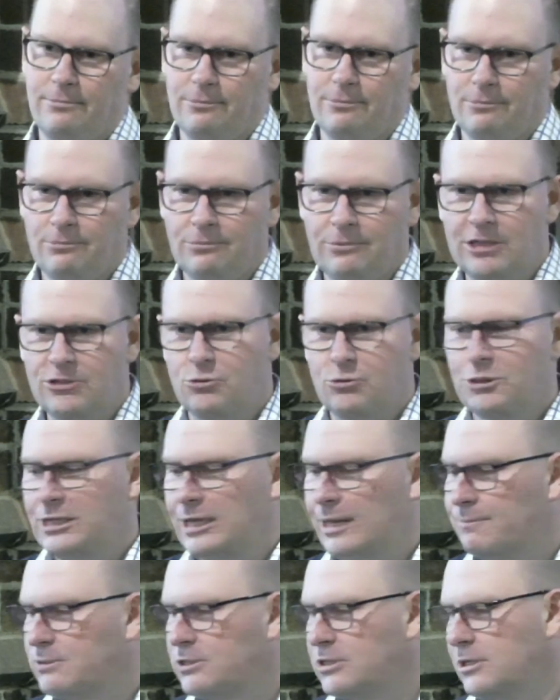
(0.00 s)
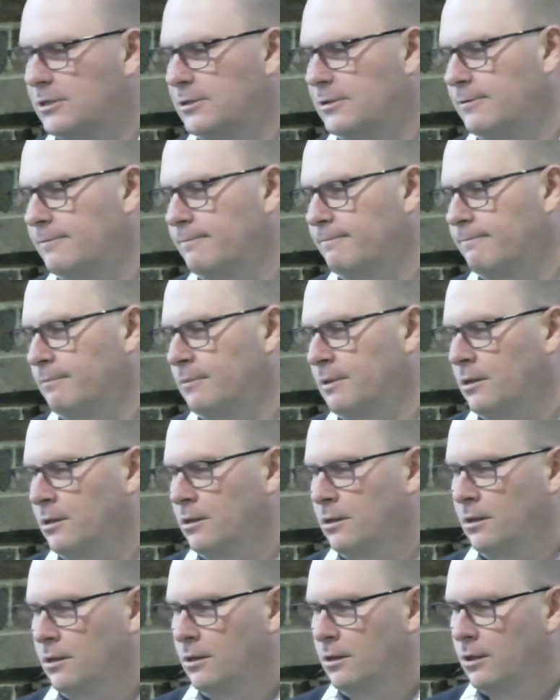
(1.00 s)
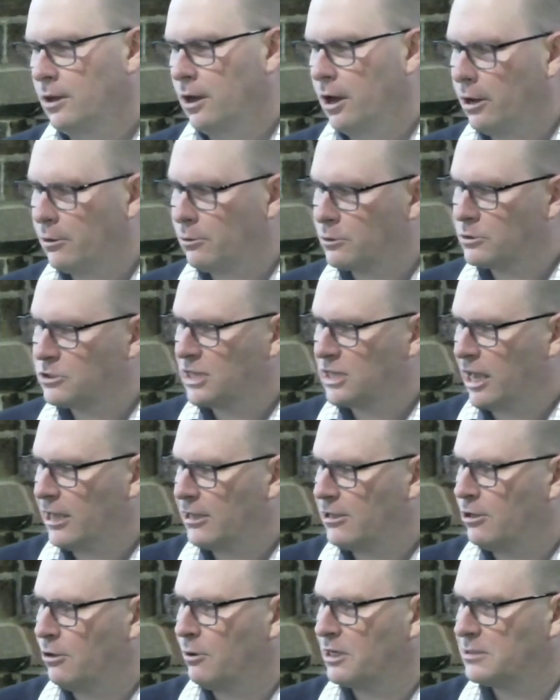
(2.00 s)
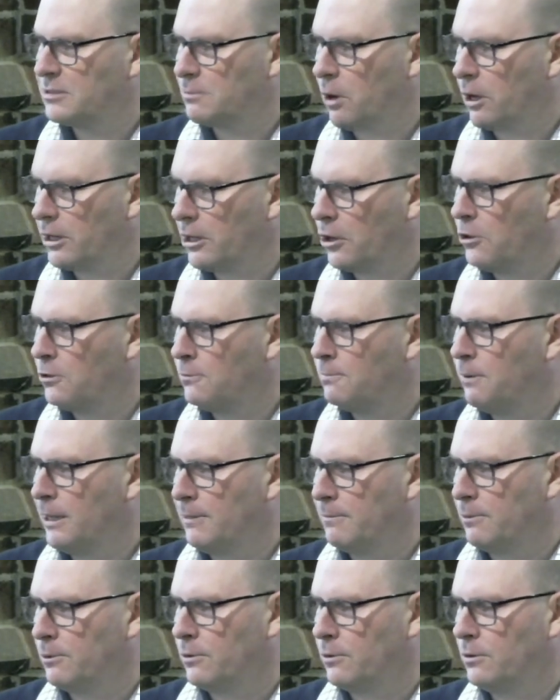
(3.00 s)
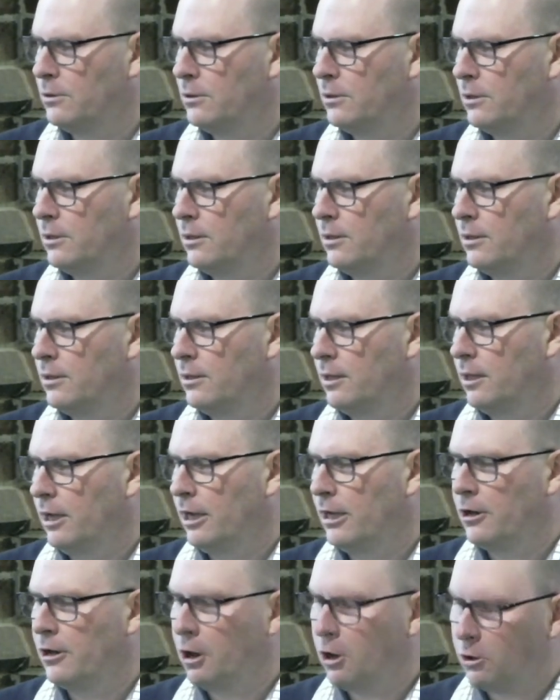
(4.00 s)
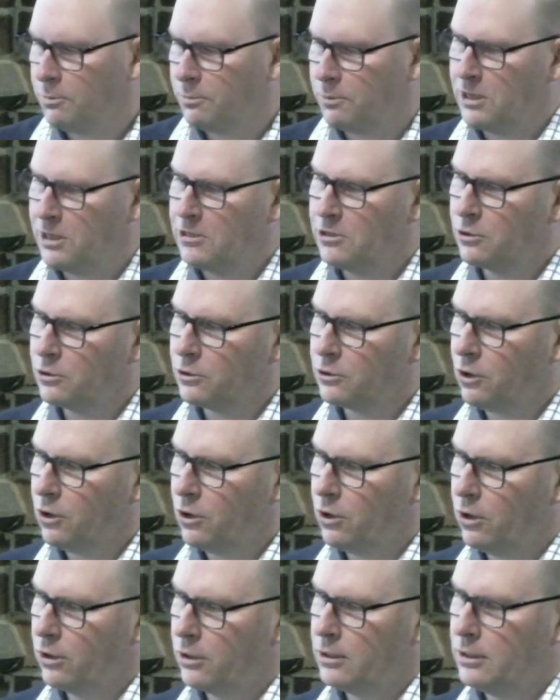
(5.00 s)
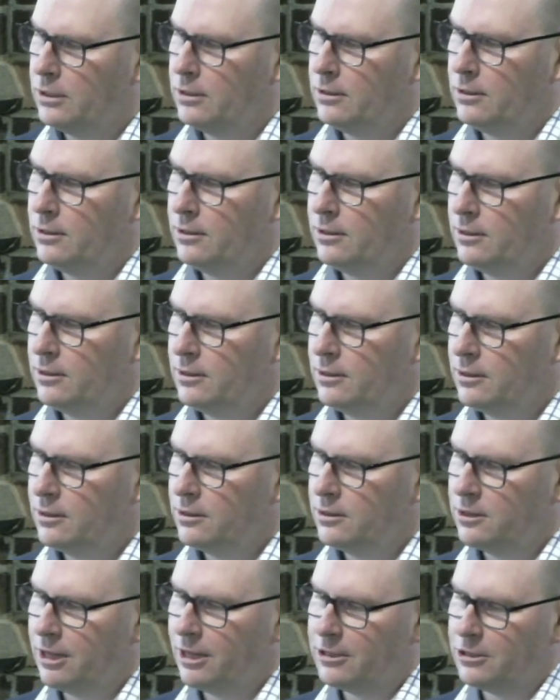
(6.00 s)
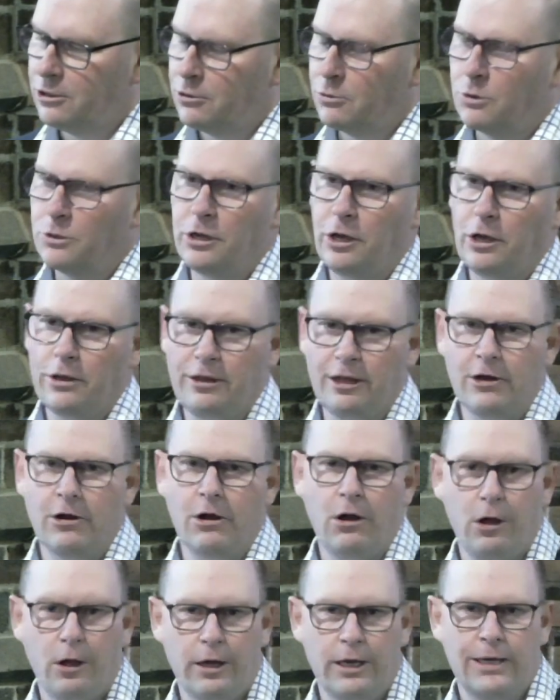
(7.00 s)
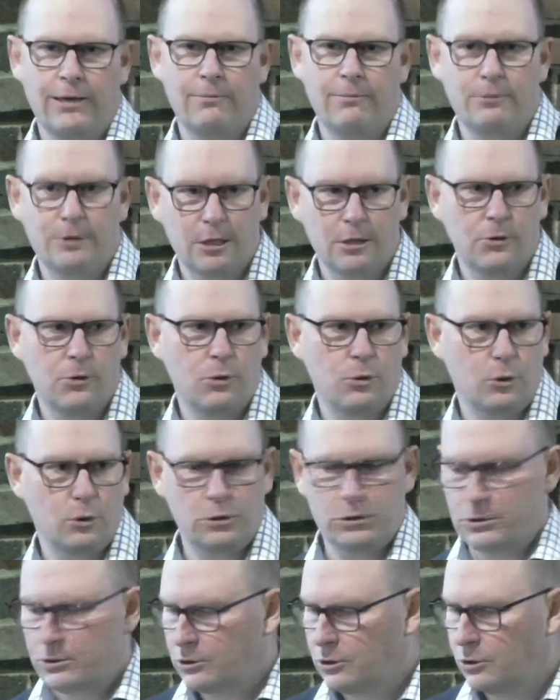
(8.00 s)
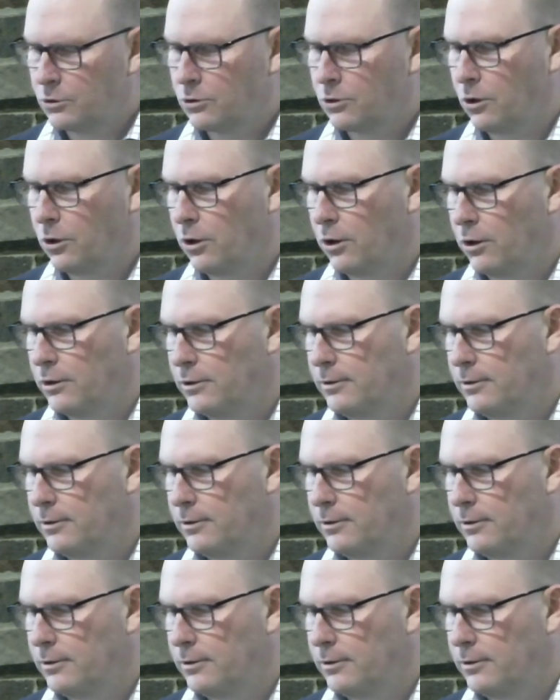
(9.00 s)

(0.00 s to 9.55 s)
That's redemption. "I will take you as my own people, and I'll be your God. Then you will know that I am the Lord your God."